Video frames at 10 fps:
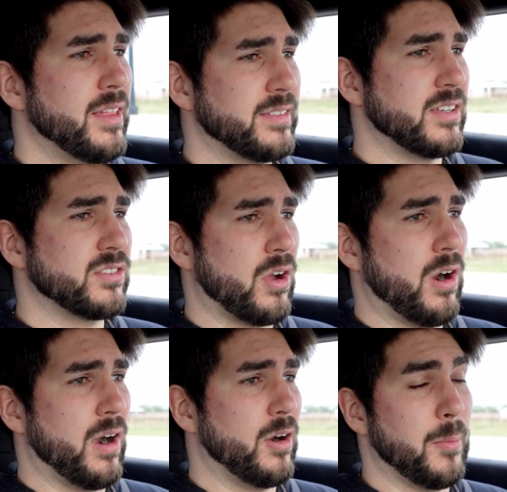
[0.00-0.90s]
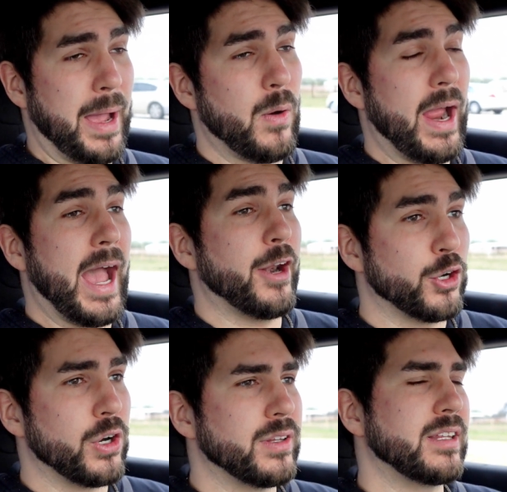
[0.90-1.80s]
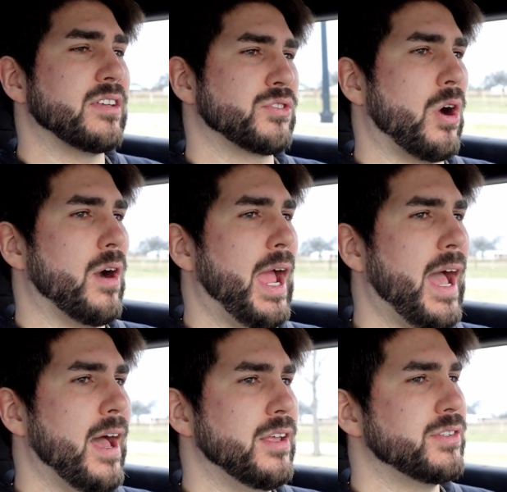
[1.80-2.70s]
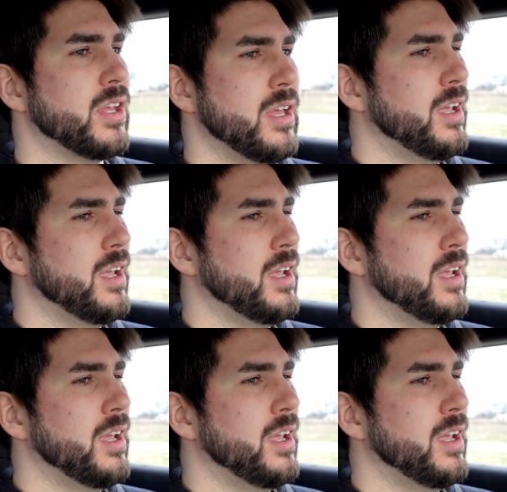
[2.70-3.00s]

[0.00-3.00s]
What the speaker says: that this car, or power adder that this car has.